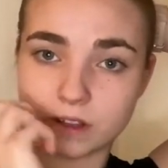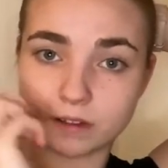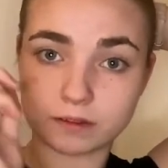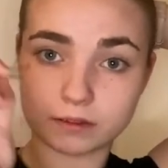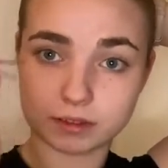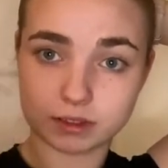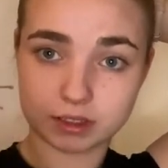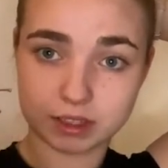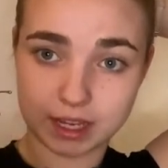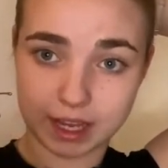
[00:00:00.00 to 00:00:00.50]

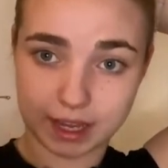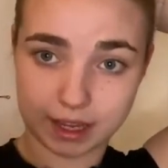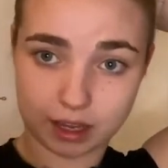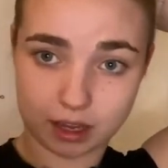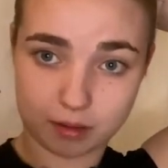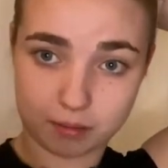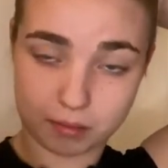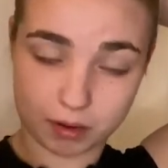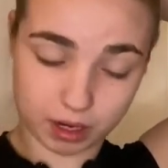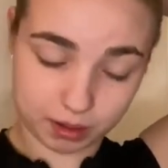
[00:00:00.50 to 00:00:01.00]
Just take a
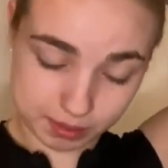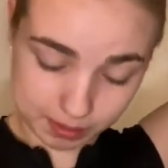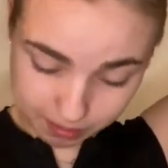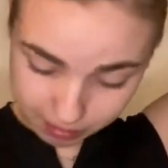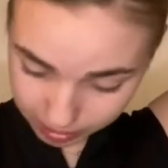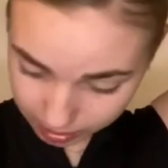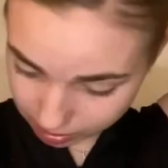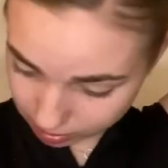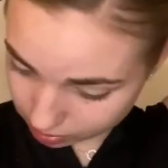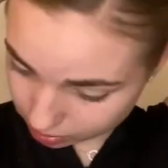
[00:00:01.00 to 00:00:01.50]
bobby
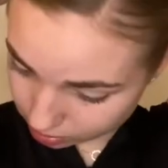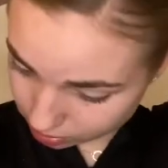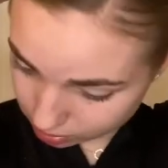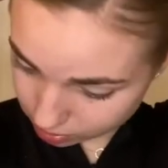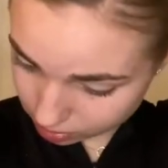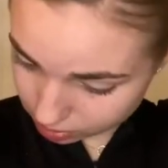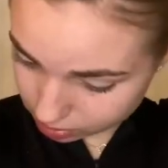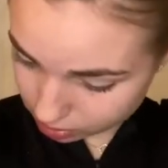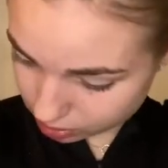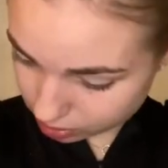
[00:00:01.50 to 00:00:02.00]
pin
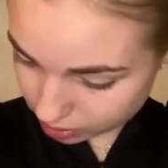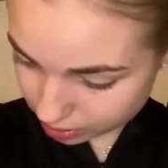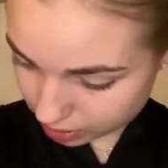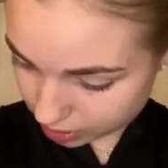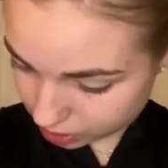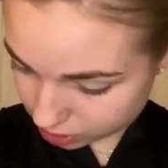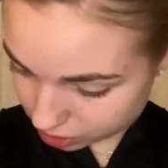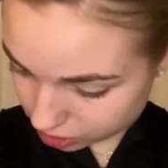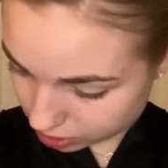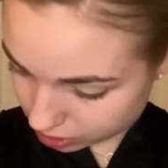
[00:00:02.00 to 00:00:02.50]

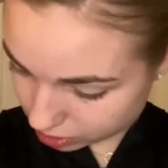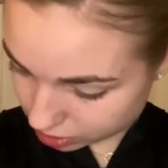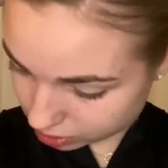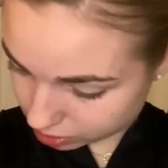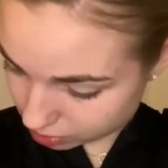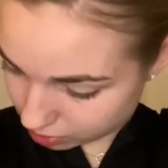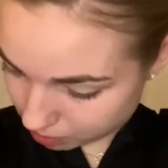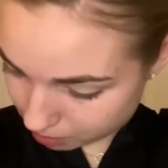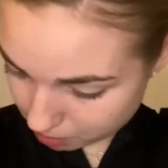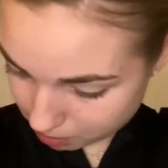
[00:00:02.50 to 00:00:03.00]
and just
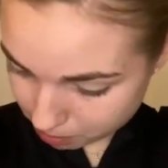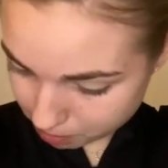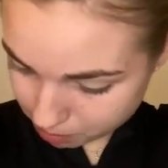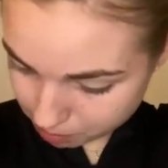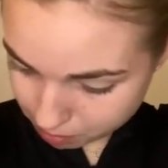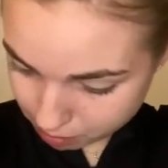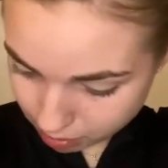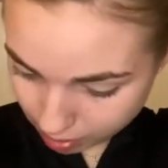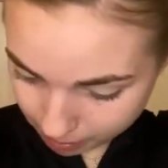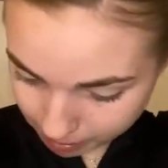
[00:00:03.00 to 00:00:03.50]

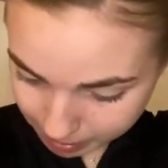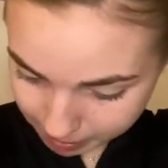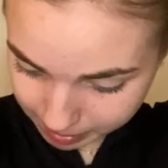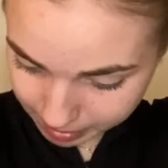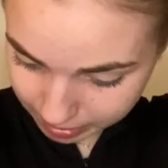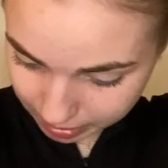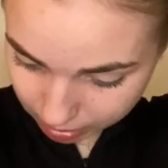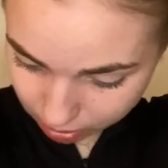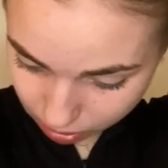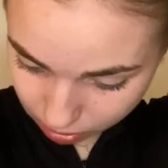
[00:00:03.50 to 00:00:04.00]
bobby pin
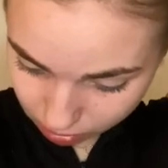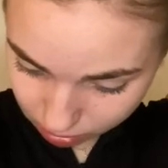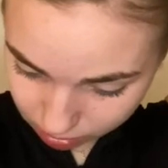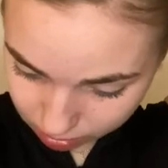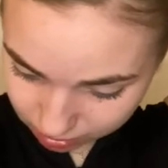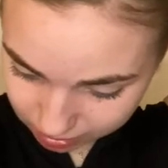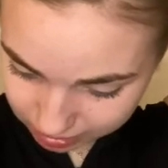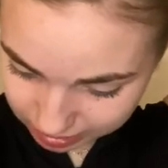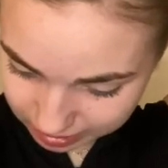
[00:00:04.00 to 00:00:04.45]
it all.